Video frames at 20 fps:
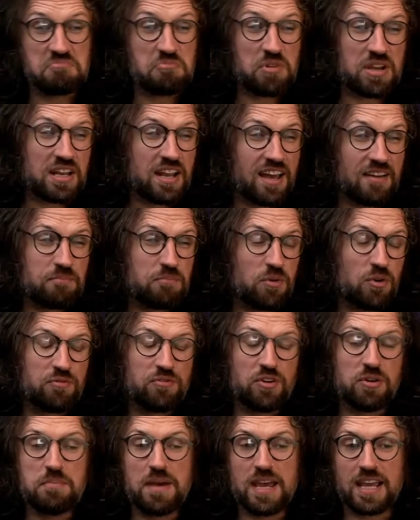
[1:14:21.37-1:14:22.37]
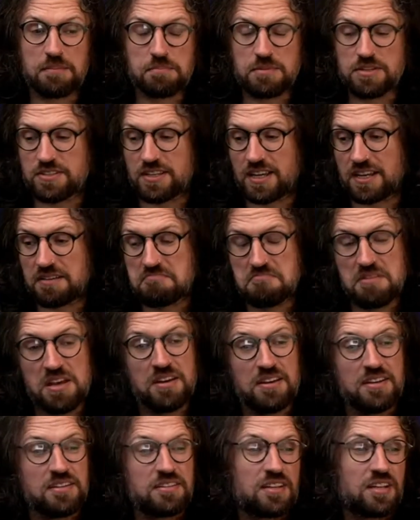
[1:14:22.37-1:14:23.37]
We can have more fun making music.
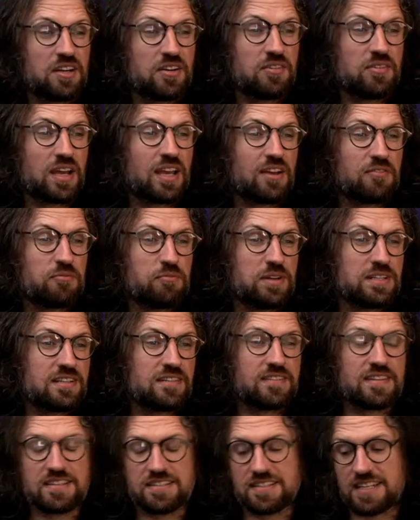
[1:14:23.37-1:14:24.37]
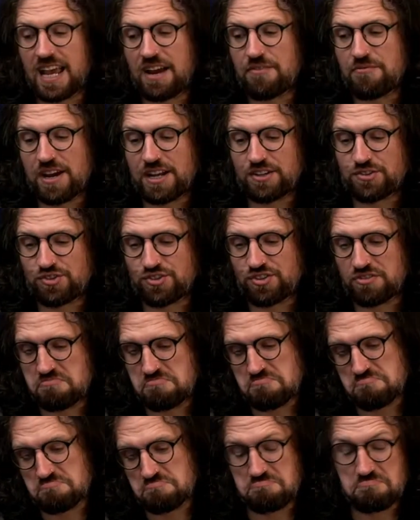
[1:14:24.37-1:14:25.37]
If we did this to get rich,
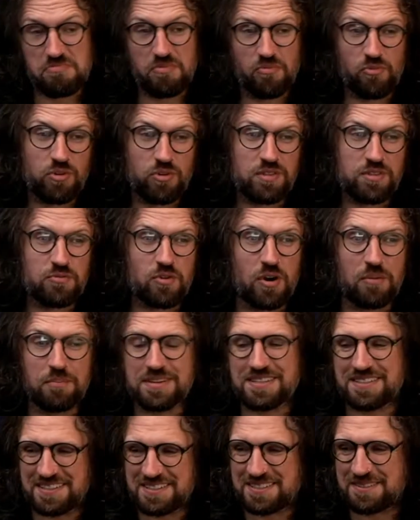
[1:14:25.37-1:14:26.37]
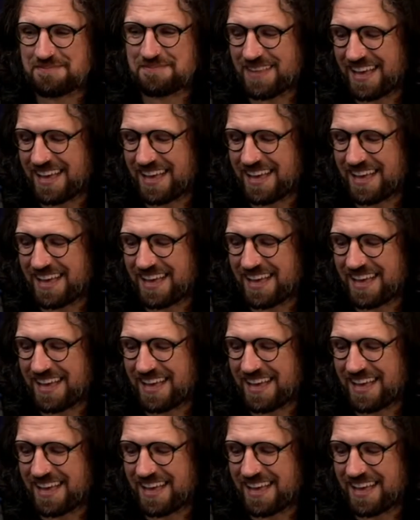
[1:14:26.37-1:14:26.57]
we're in the wrong business.